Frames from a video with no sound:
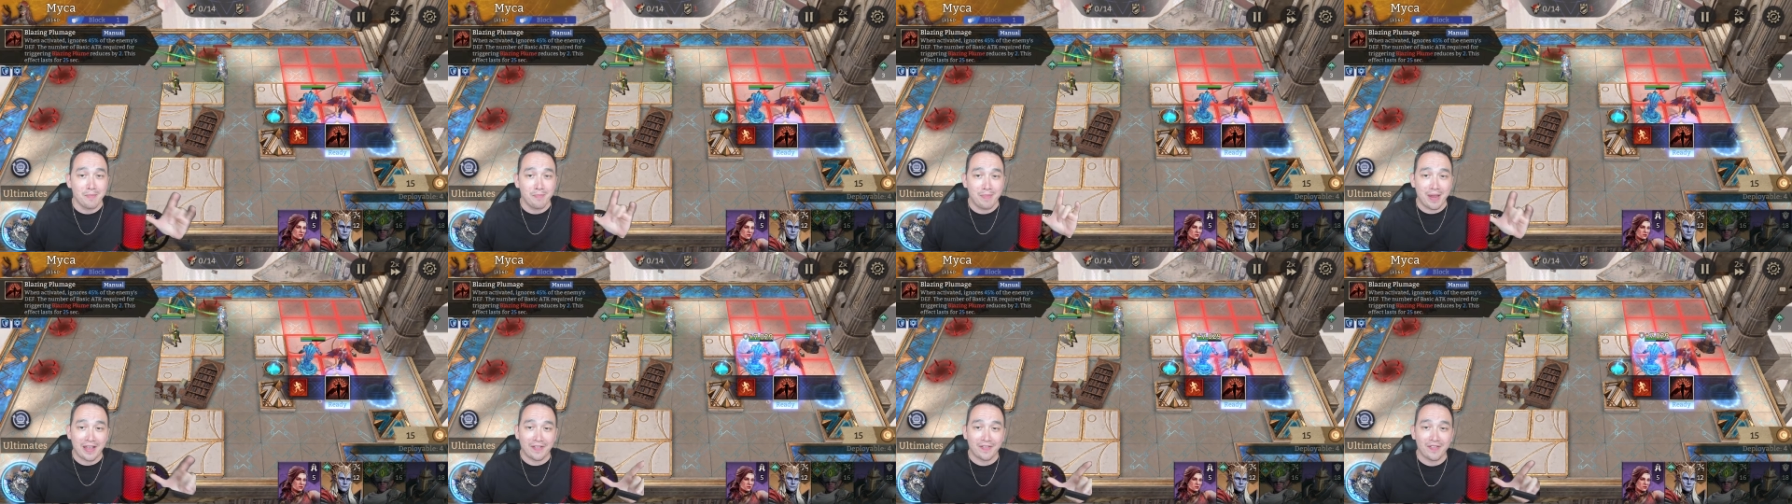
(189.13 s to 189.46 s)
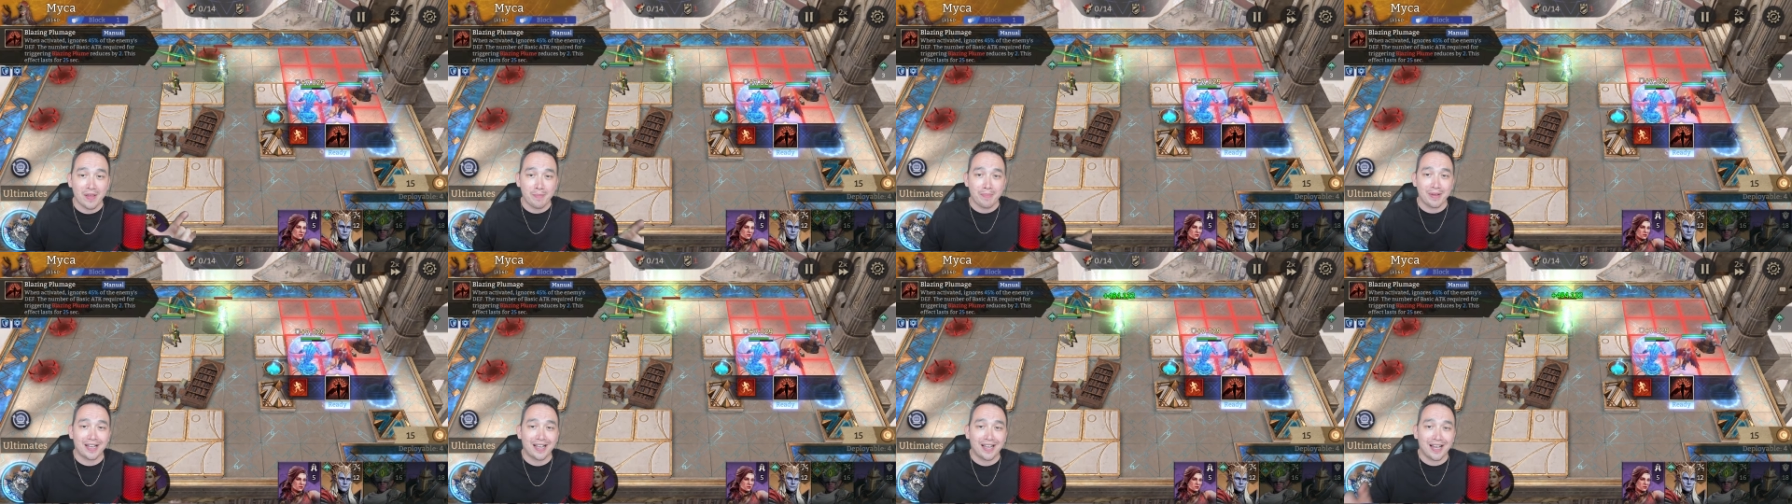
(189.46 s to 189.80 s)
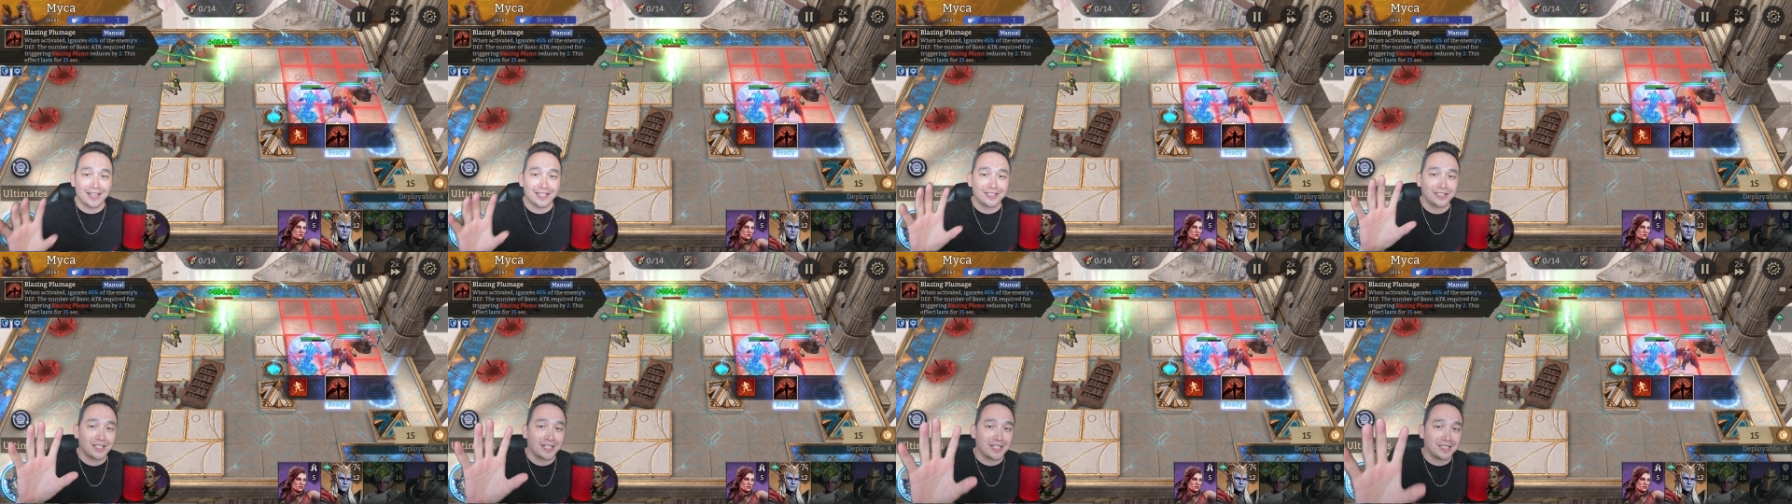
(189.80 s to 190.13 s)
mainly
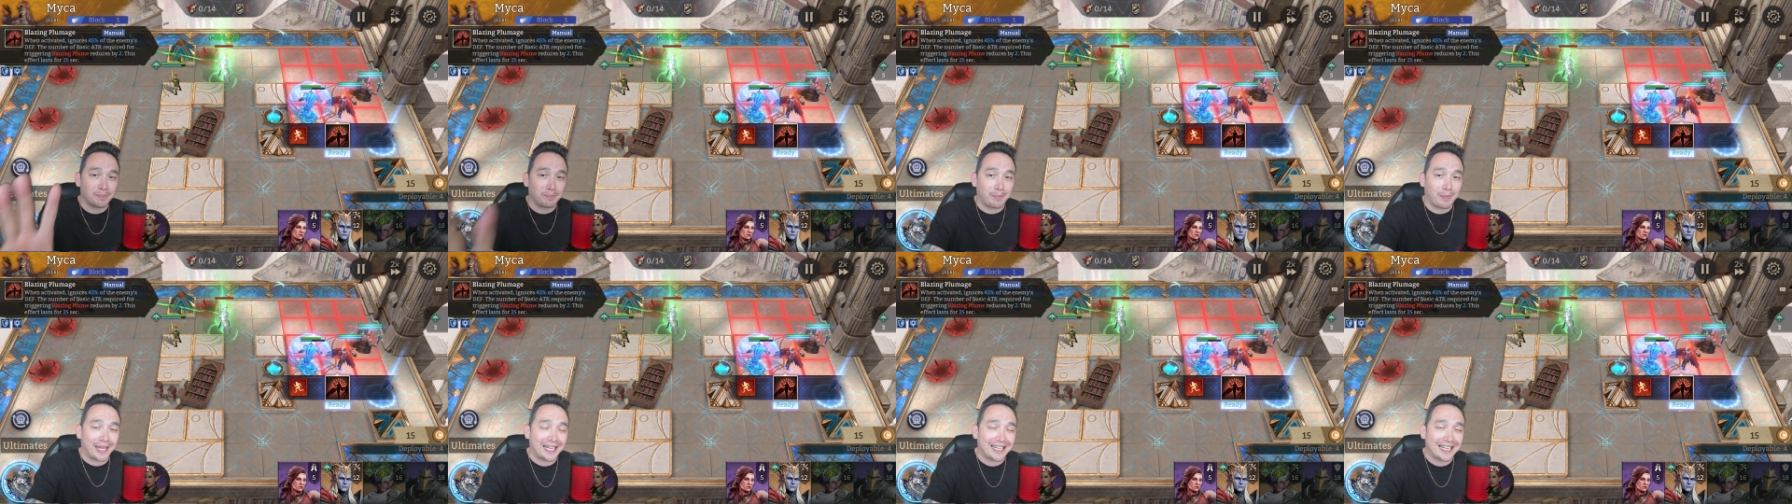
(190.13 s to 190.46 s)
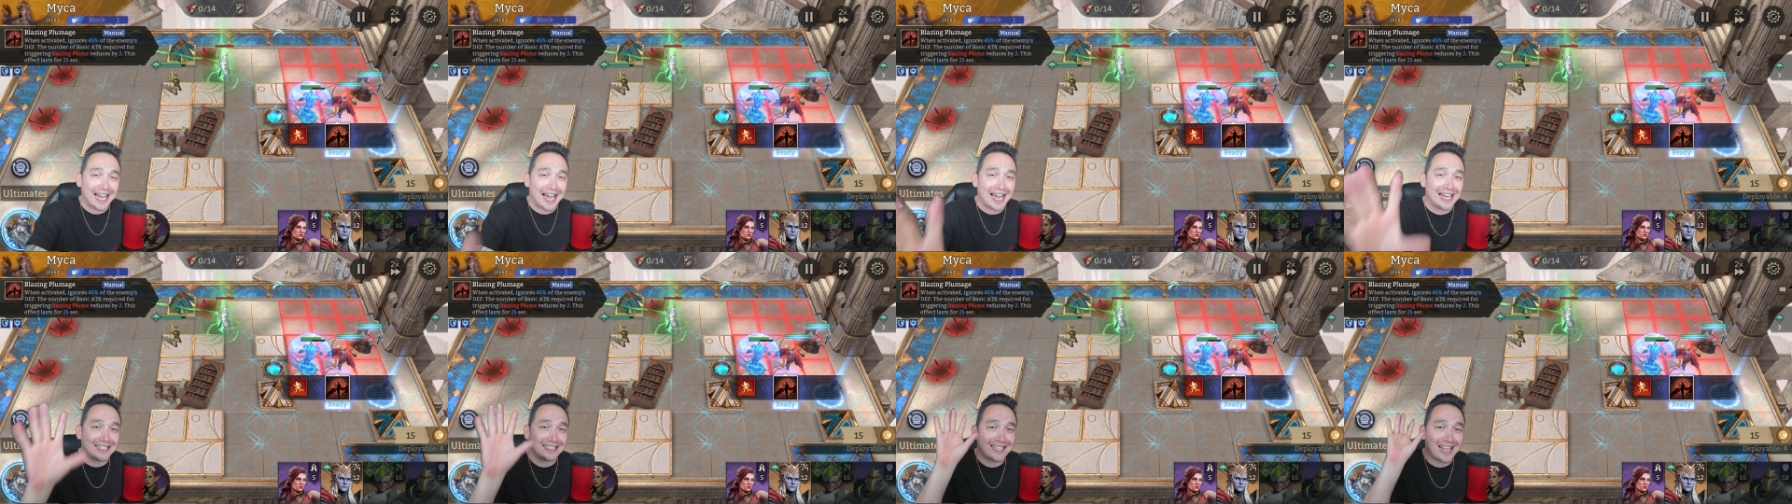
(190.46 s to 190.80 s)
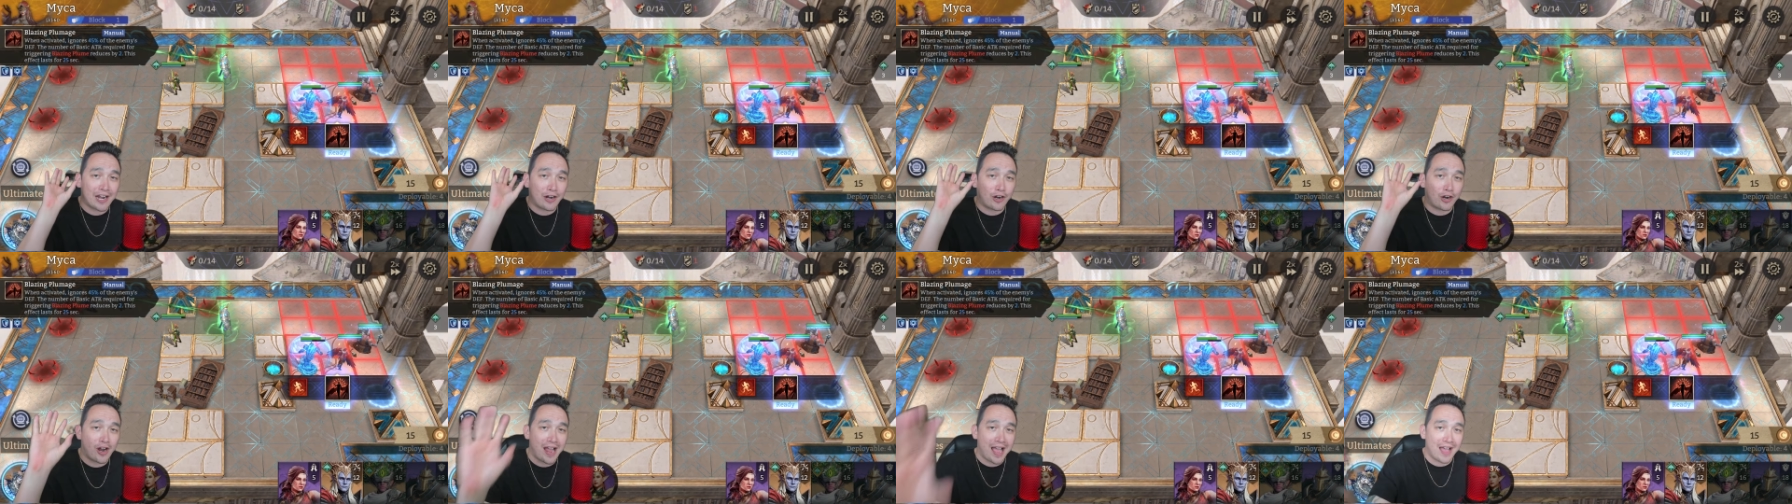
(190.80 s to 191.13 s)
because these big guys,
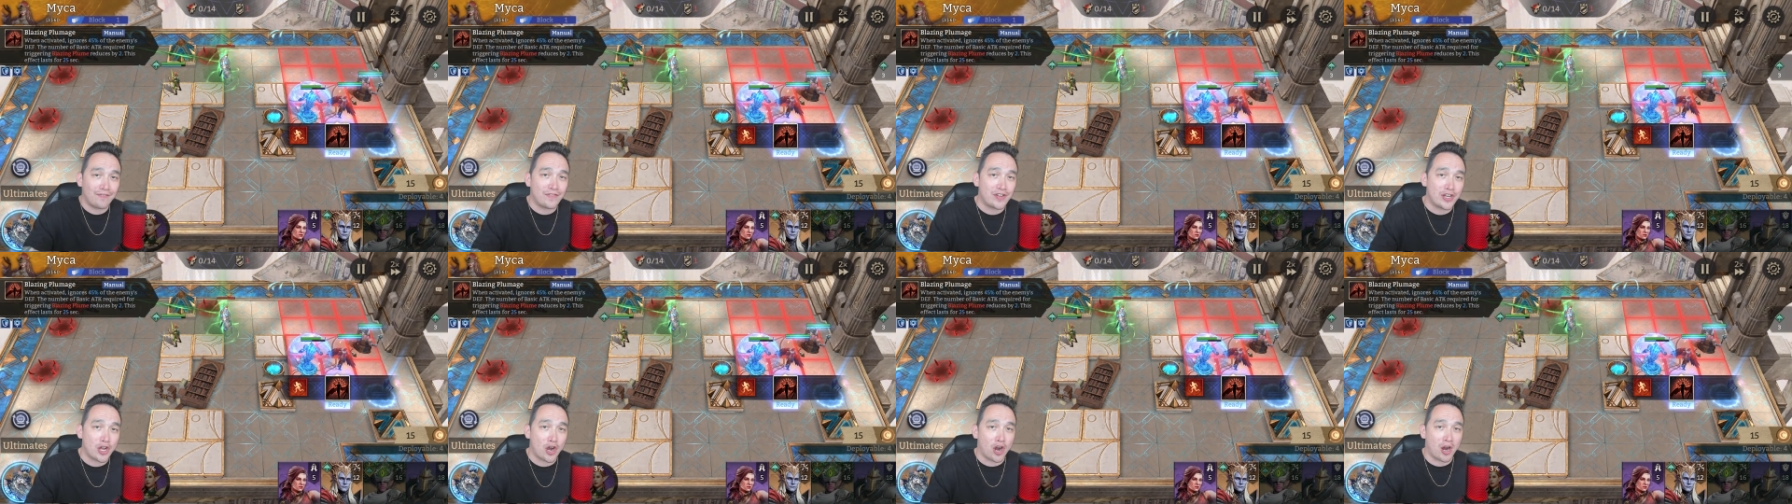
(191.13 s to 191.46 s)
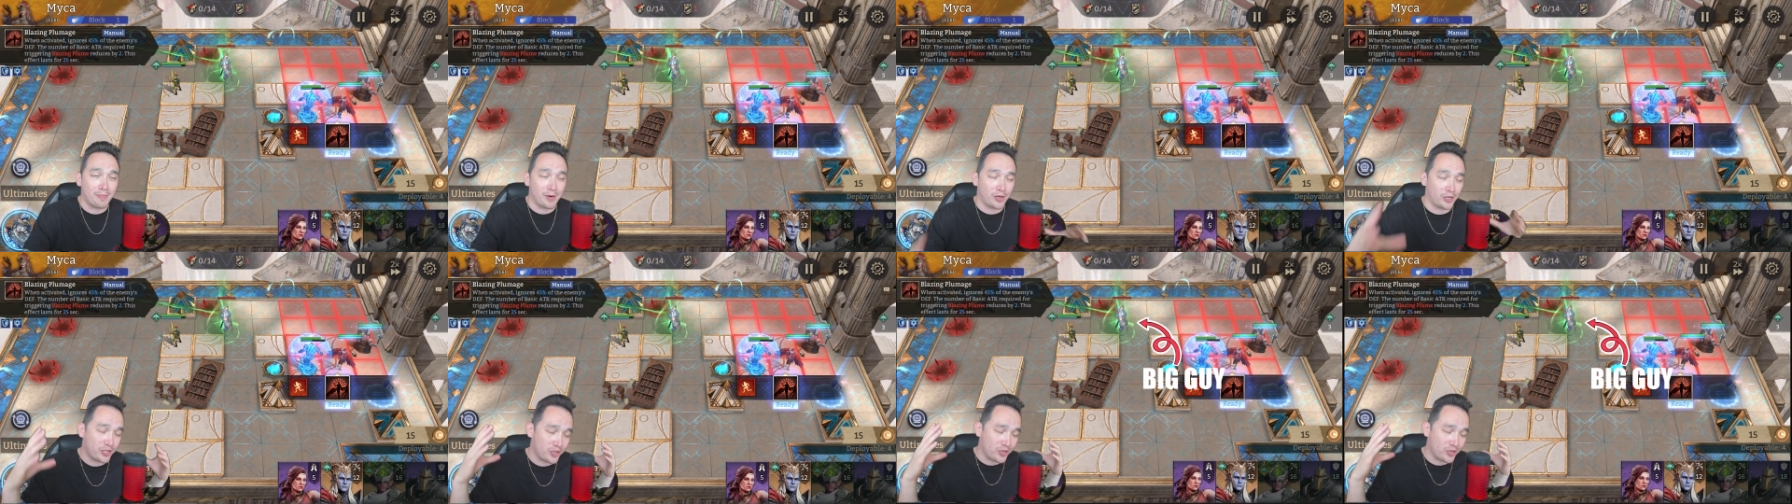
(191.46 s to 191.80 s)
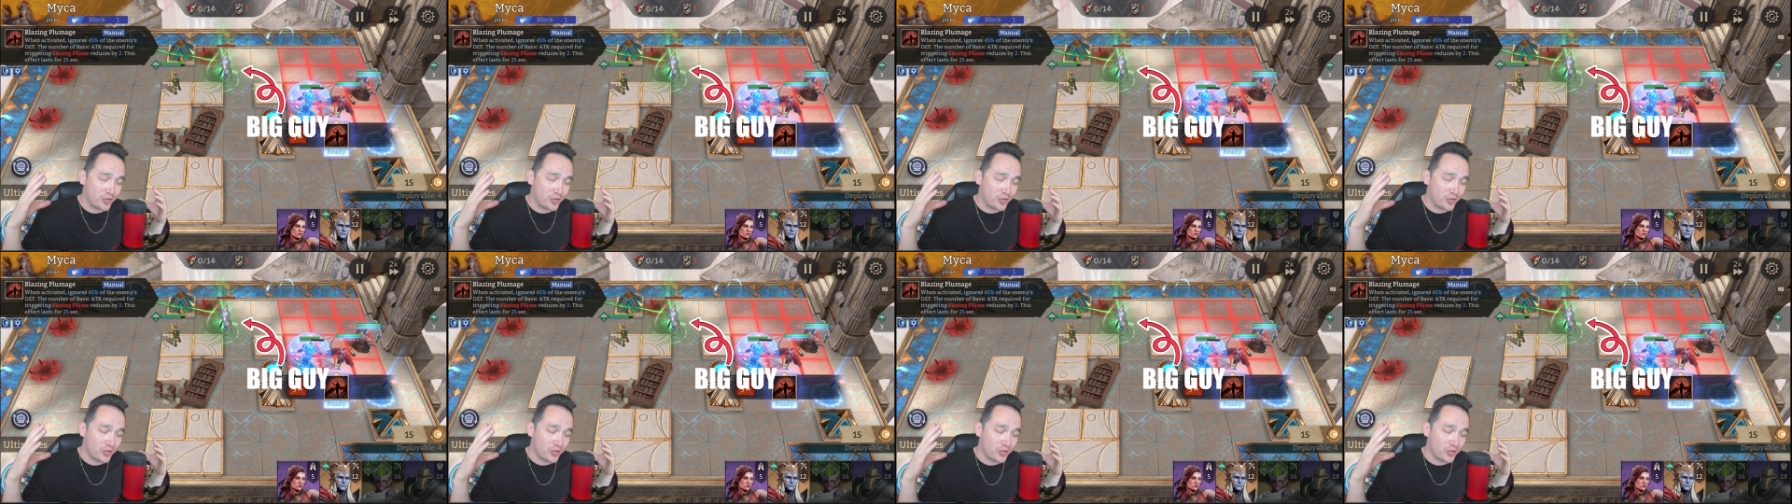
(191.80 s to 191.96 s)
they are heavy armored.